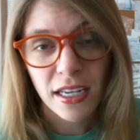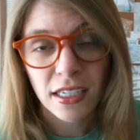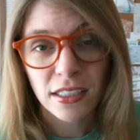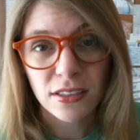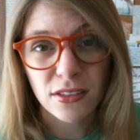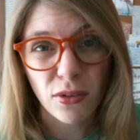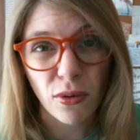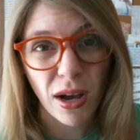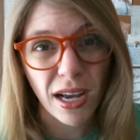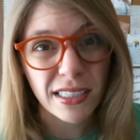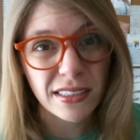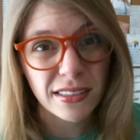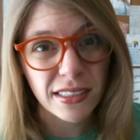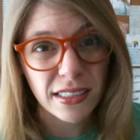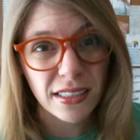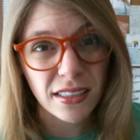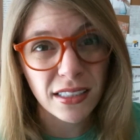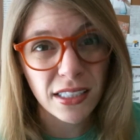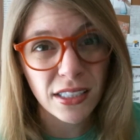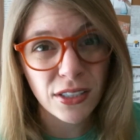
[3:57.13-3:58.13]
So
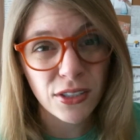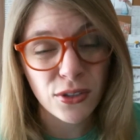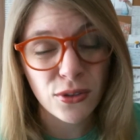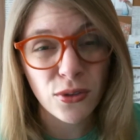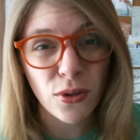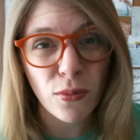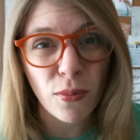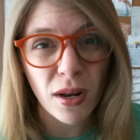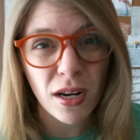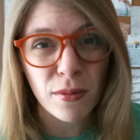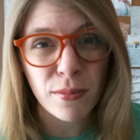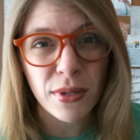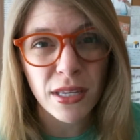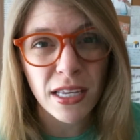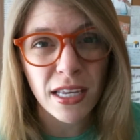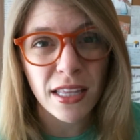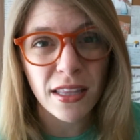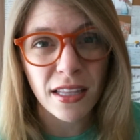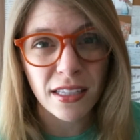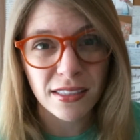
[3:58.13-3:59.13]
ideally, you don't want to
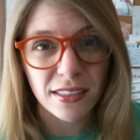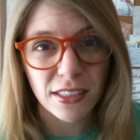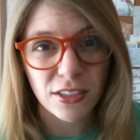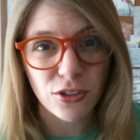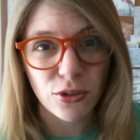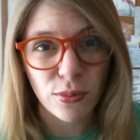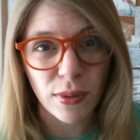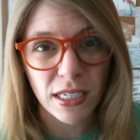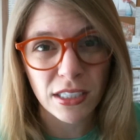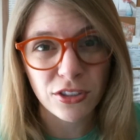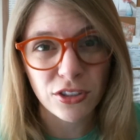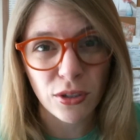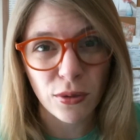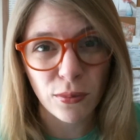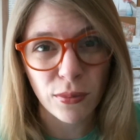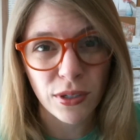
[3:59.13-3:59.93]
be in the situation